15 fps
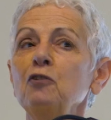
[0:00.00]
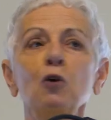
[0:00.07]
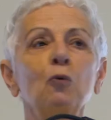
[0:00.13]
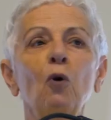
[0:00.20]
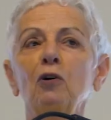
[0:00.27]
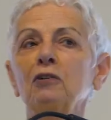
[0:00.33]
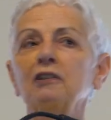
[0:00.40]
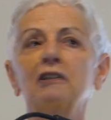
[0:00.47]
don't know
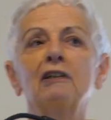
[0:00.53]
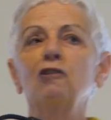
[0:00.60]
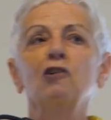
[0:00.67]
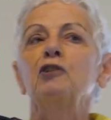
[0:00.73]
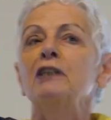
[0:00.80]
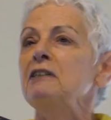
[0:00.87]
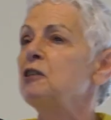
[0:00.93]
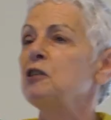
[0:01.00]
what
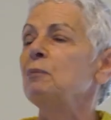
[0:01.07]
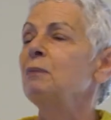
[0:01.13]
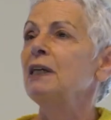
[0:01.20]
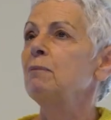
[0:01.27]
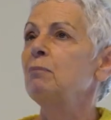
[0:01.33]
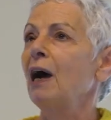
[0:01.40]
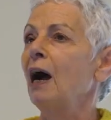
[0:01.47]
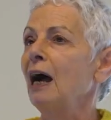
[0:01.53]
got into
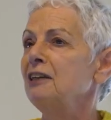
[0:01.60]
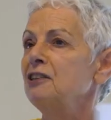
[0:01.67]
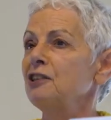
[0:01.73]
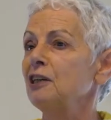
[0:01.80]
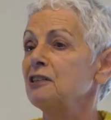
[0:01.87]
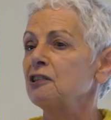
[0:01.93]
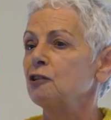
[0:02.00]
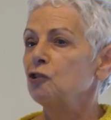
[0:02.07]
me, but I
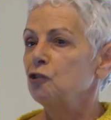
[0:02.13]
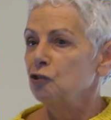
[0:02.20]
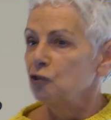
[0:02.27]
just